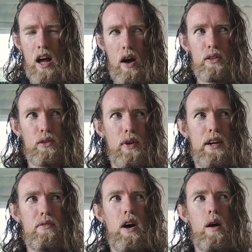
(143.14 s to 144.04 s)
I was
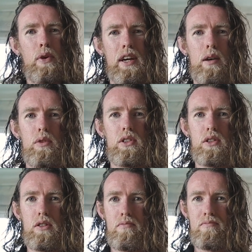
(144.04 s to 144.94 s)
afraid of not being able
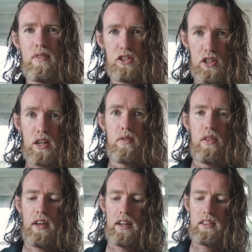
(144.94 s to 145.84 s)
to achieve the
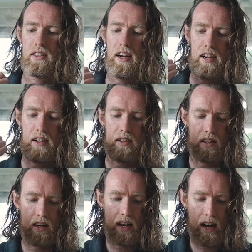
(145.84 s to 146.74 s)
things that I
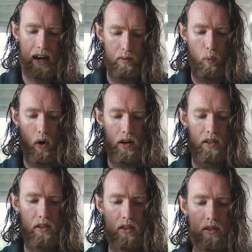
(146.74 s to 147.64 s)
had
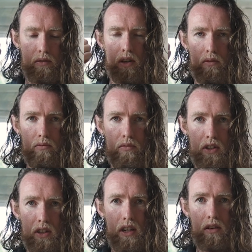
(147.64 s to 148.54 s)
wanted to,
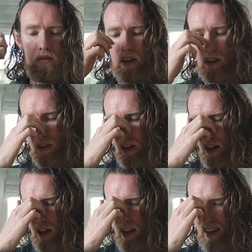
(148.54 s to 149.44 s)
achieve. And
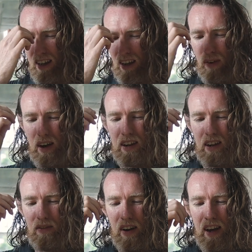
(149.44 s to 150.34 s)
if I
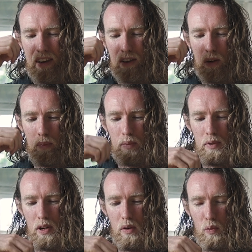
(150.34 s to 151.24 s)
ended up,
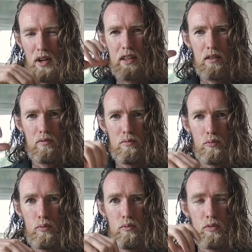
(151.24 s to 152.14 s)
really
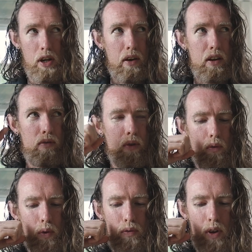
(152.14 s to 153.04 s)
shouting it from
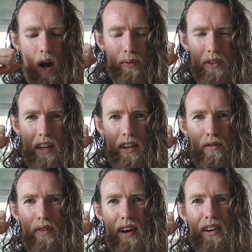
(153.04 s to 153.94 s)
the rooftops and then
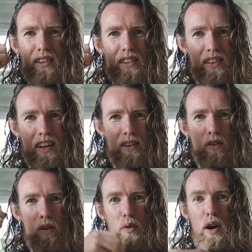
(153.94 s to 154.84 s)
it failed, then
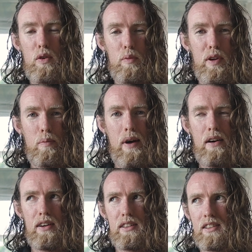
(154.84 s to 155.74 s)
I would have been
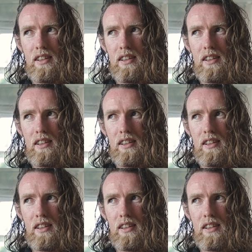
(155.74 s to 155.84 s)
embarrassed.